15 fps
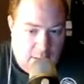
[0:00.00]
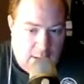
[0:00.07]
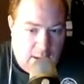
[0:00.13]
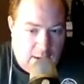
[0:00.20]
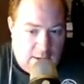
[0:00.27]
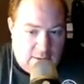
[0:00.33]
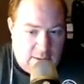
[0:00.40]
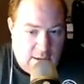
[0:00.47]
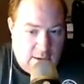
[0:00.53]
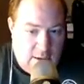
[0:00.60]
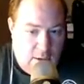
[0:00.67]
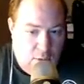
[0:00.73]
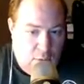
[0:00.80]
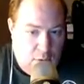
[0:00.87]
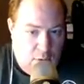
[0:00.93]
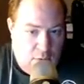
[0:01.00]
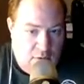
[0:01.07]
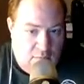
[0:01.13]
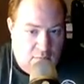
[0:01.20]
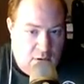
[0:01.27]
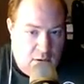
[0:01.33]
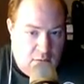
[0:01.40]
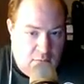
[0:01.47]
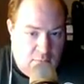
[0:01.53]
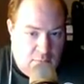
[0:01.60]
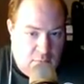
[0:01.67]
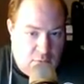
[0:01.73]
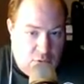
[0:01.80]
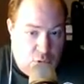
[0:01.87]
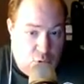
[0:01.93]
It is a hero event
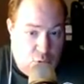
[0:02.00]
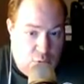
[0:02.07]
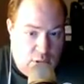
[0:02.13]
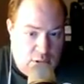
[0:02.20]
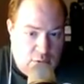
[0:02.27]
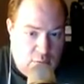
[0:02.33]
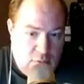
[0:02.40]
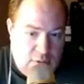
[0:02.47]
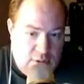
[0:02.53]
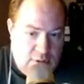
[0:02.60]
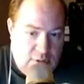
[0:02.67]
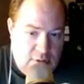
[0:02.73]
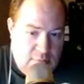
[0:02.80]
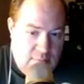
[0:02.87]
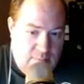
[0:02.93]
for 2 resources.